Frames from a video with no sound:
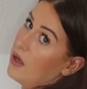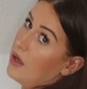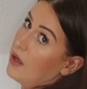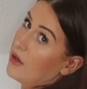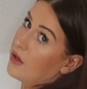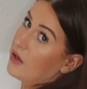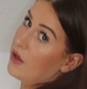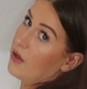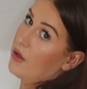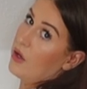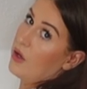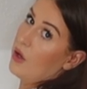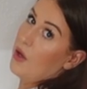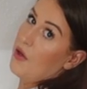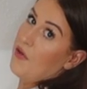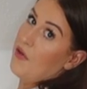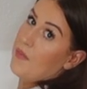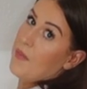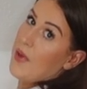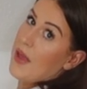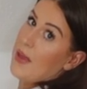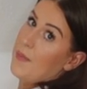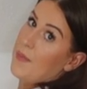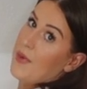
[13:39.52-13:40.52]
I don't know
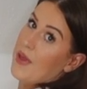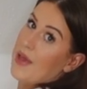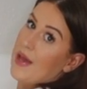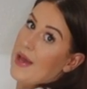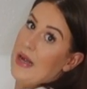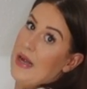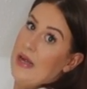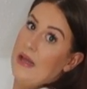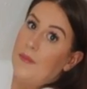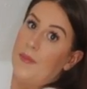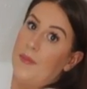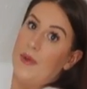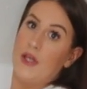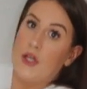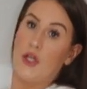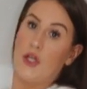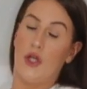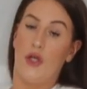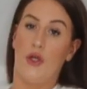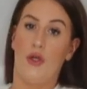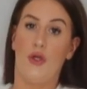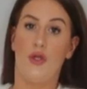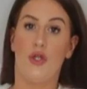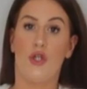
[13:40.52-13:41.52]
if maybe a little bit
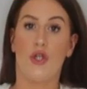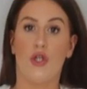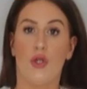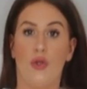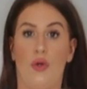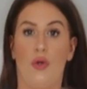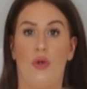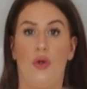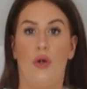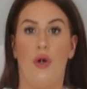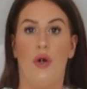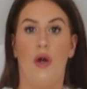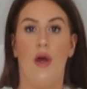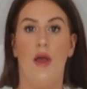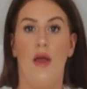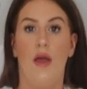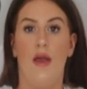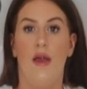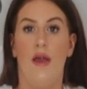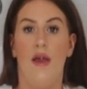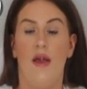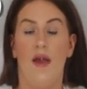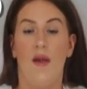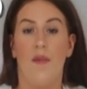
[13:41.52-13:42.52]
too short,
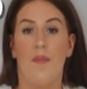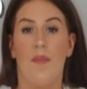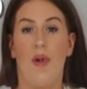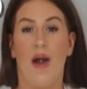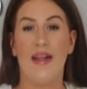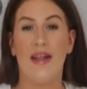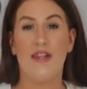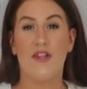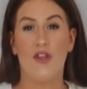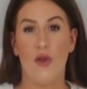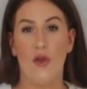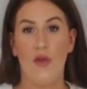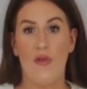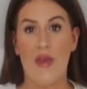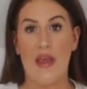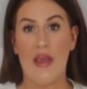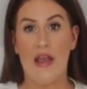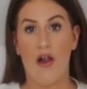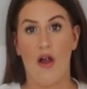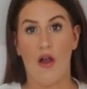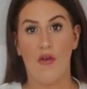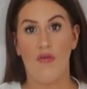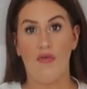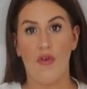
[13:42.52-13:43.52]
but I do
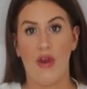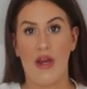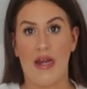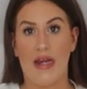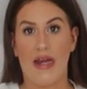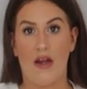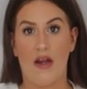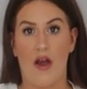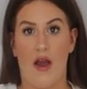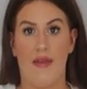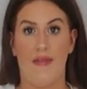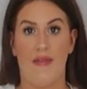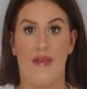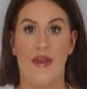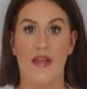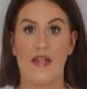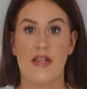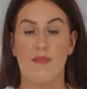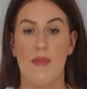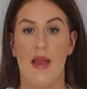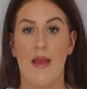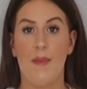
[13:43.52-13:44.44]
think I really like this.